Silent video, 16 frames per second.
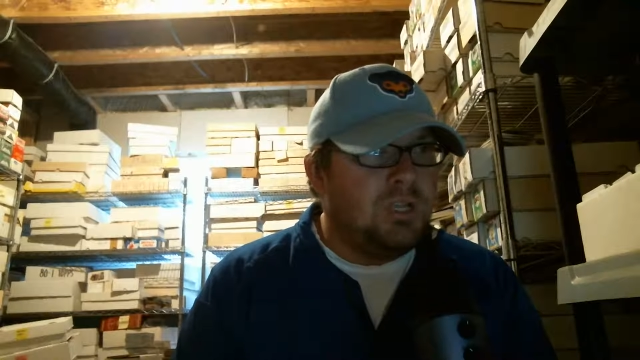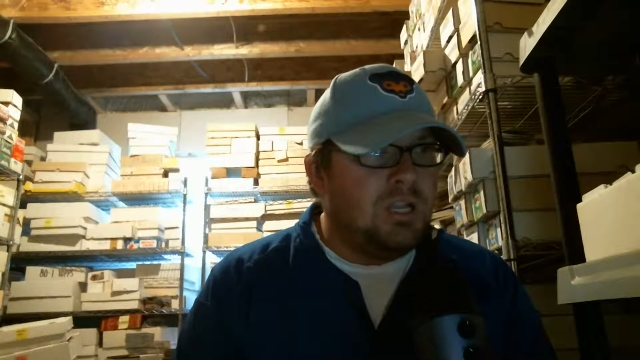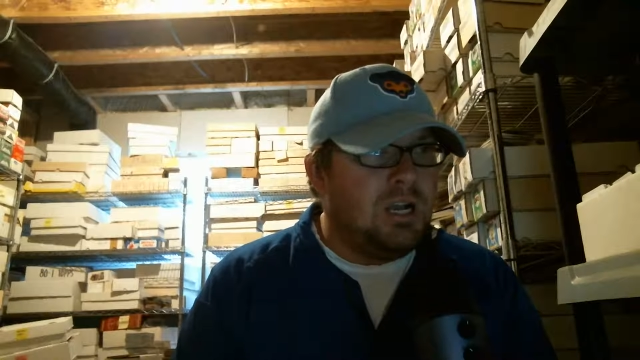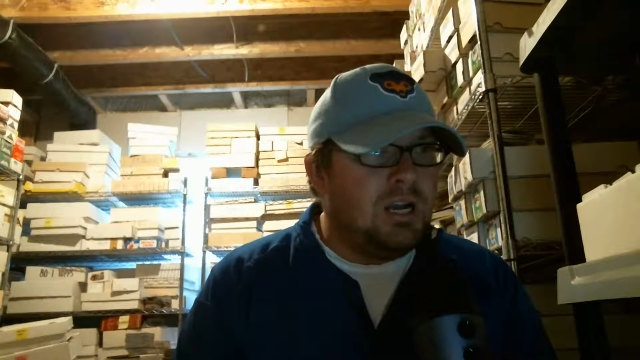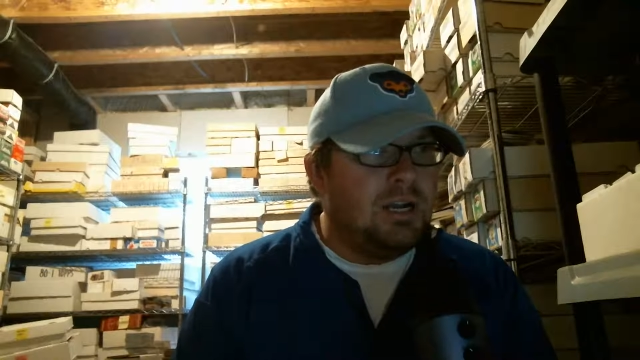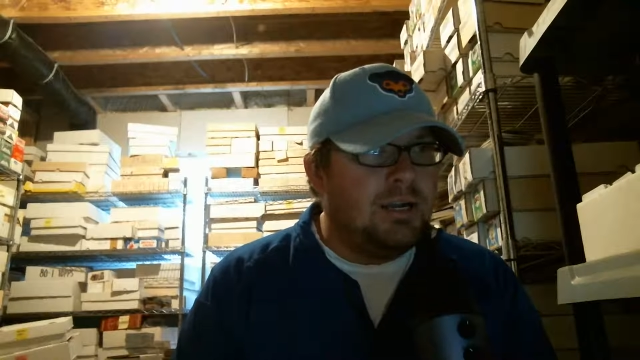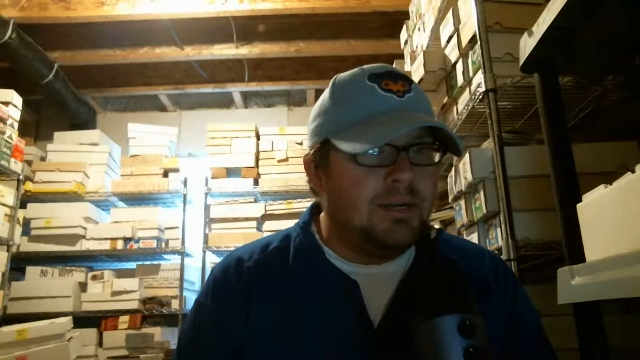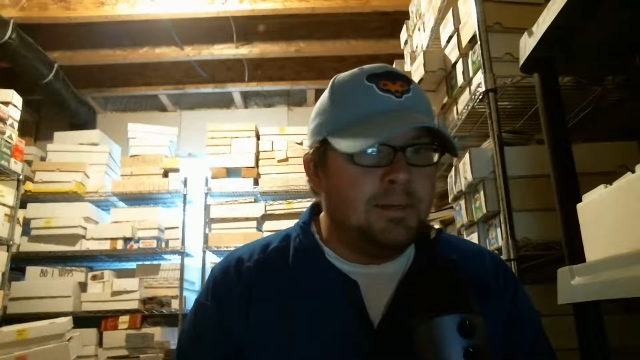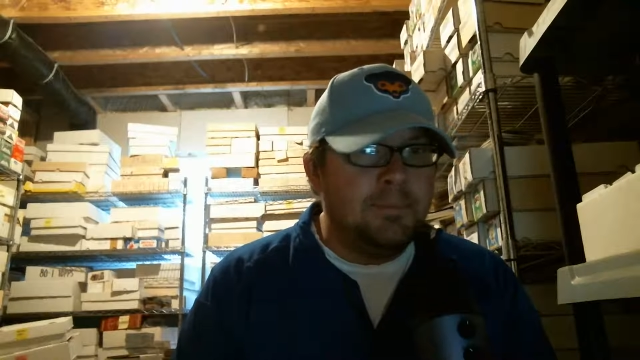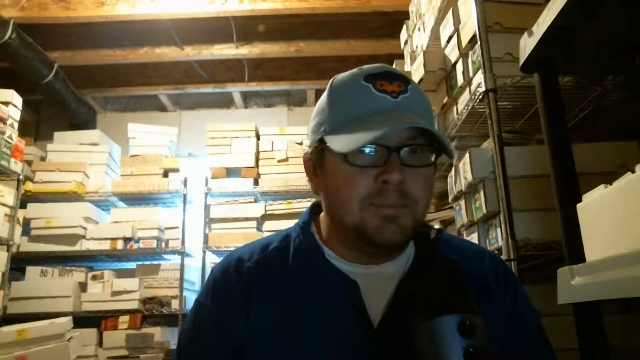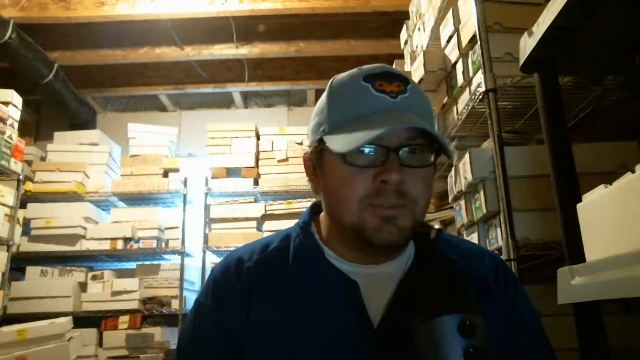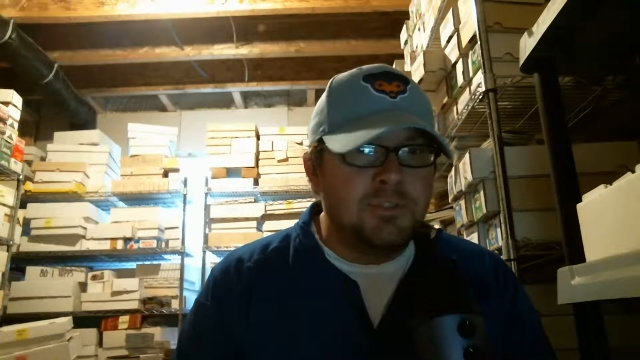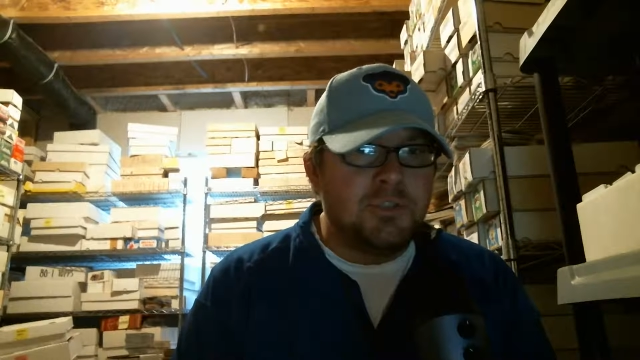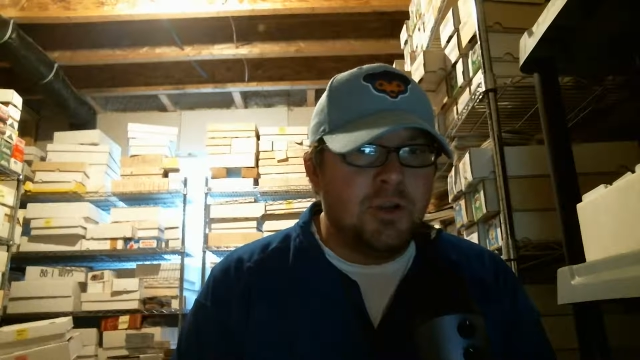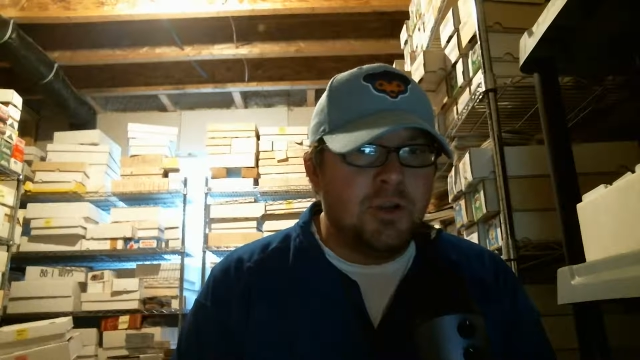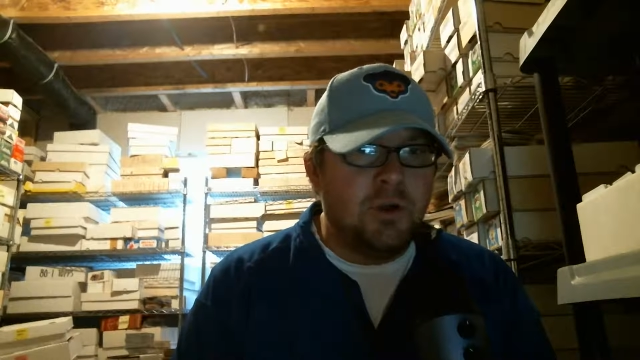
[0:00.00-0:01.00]

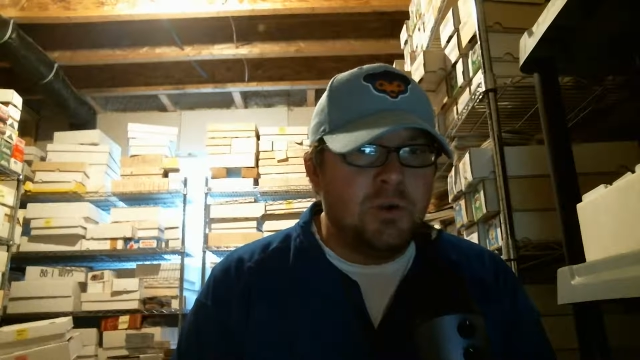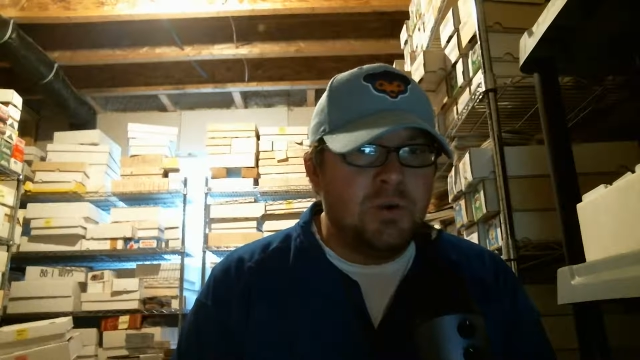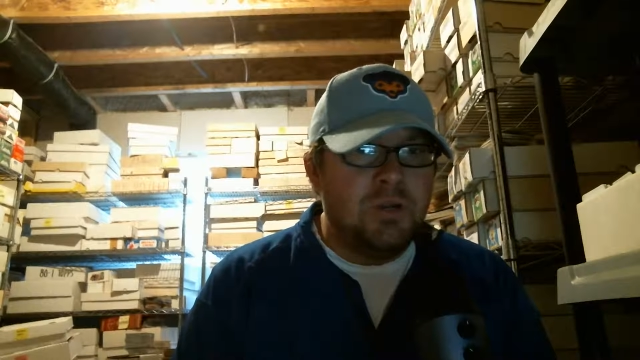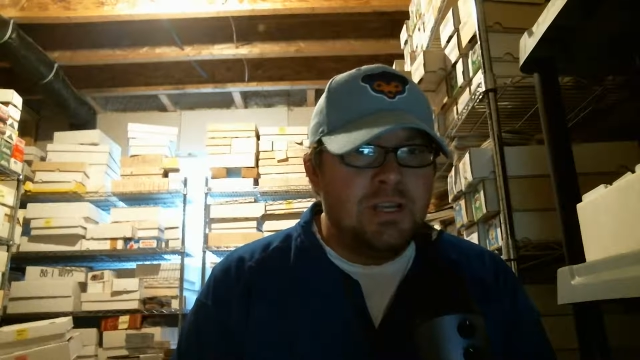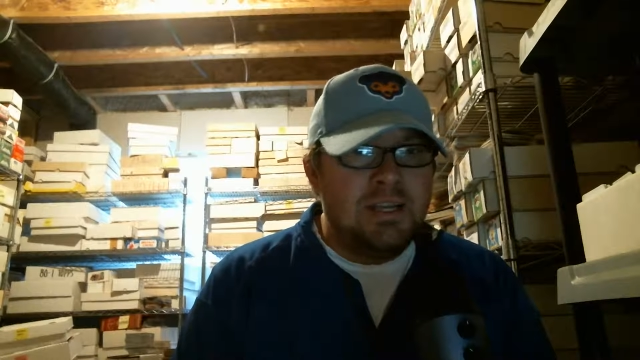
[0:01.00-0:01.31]
So